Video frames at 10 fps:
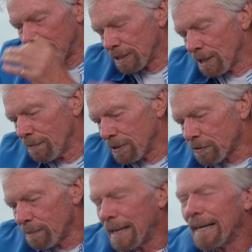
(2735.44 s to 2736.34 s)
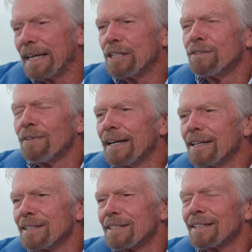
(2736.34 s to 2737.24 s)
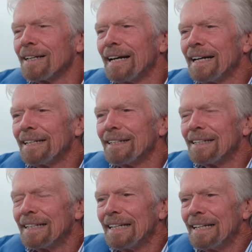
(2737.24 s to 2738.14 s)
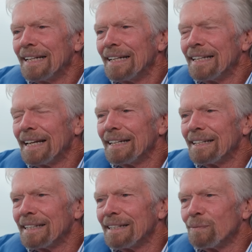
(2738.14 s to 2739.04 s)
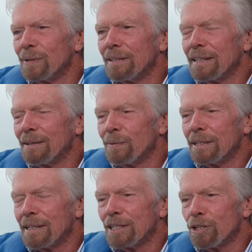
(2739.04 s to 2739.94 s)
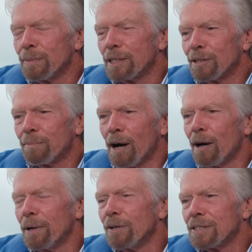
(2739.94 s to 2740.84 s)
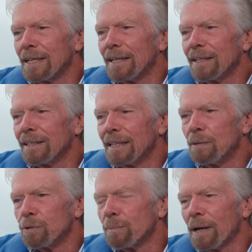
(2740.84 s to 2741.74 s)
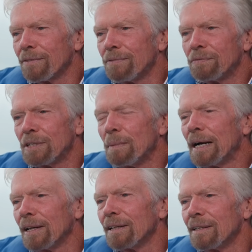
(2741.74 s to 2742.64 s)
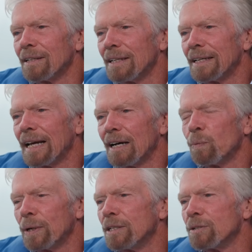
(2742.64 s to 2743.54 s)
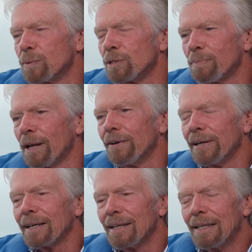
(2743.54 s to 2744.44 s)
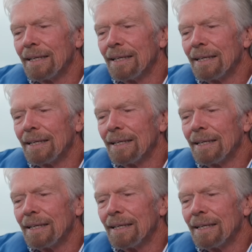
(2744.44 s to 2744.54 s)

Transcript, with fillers: a, service from LA to Vegas and they, they, we, they, we, they took me to the Palm Hotel. It was about a 50 mile an hour wind was blowing.